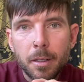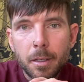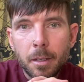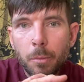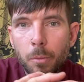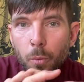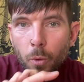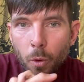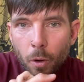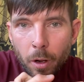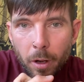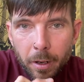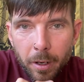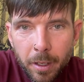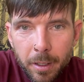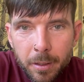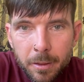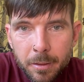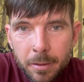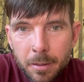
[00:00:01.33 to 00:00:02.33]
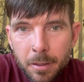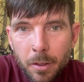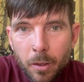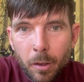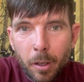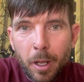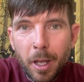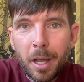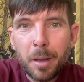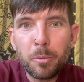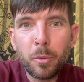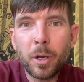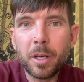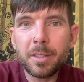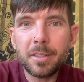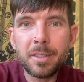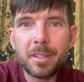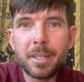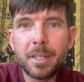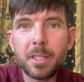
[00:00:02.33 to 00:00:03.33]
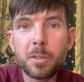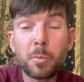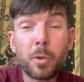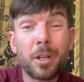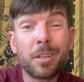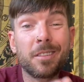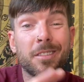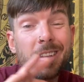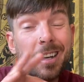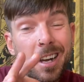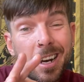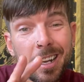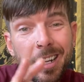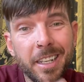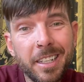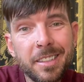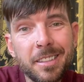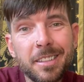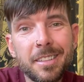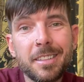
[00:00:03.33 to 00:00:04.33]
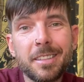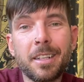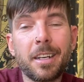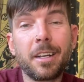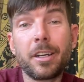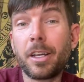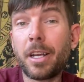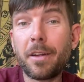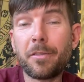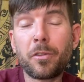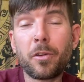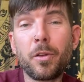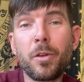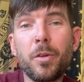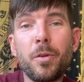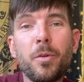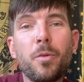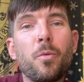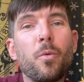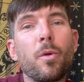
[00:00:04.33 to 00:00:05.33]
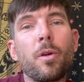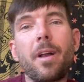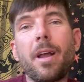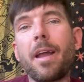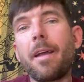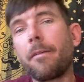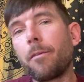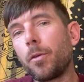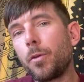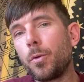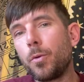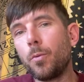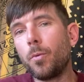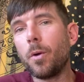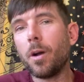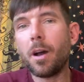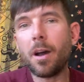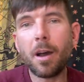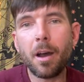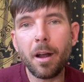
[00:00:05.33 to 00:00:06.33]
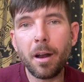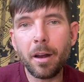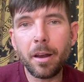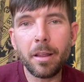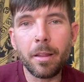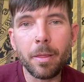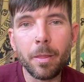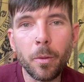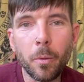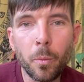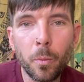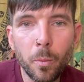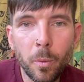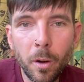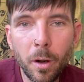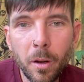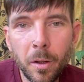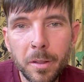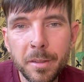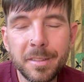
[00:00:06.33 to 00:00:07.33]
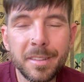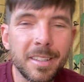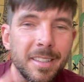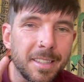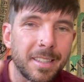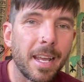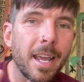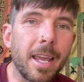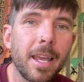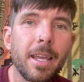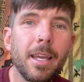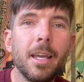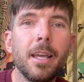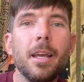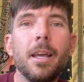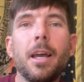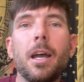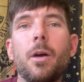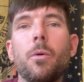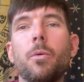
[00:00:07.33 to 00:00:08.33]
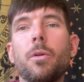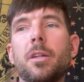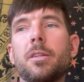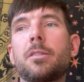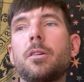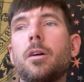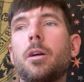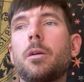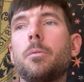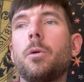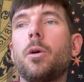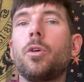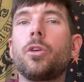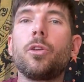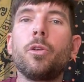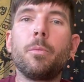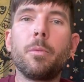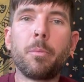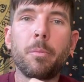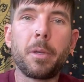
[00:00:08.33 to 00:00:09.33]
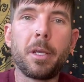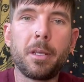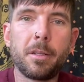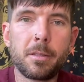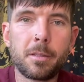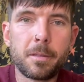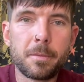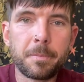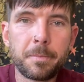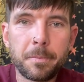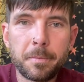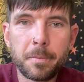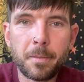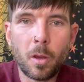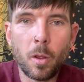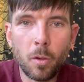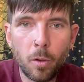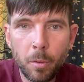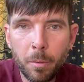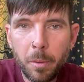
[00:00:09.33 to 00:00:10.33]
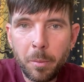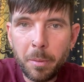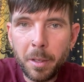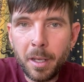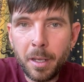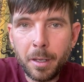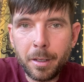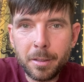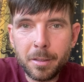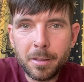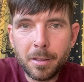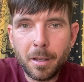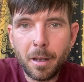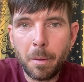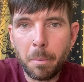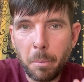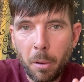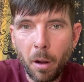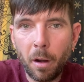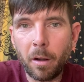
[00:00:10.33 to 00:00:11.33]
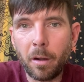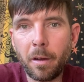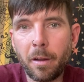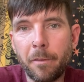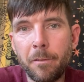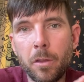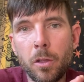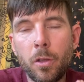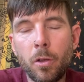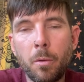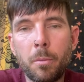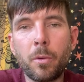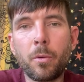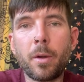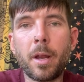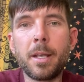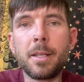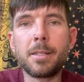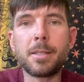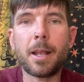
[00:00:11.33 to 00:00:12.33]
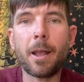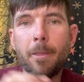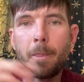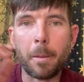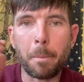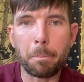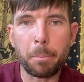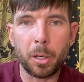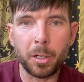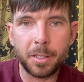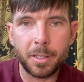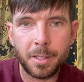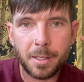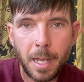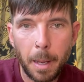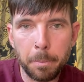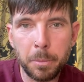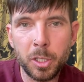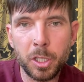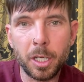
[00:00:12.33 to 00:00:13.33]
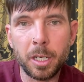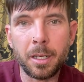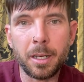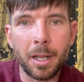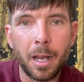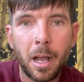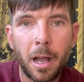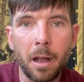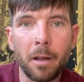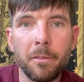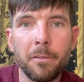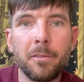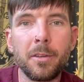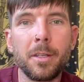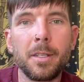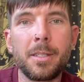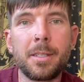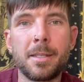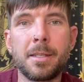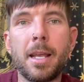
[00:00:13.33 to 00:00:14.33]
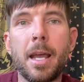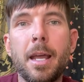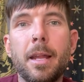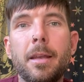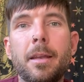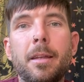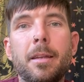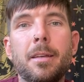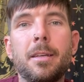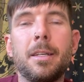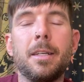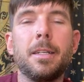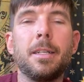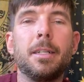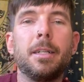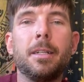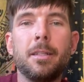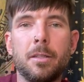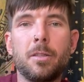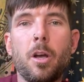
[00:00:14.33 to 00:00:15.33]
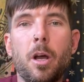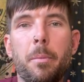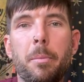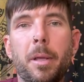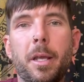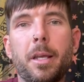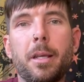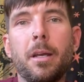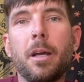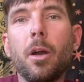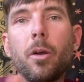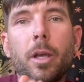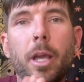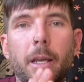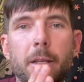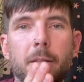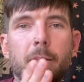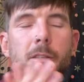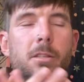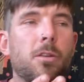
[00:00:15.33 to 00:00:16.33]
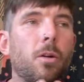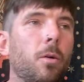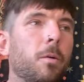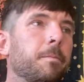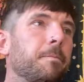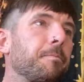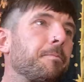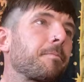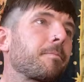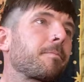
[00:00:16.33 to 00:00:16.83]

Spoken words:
Good morning. Hola, buenos dias, buenas tardes, good afternoon, wherever you are in the world. Today, I want to talk about human beings. Human beings, a part of the human race, and the perception of said topic. Okay, so